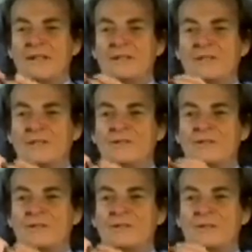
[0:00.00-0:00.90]
less, and it
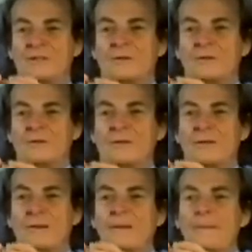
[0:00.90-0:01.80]
jiggles slower and
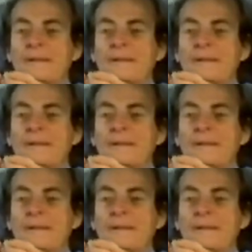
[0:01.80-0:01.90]
slower,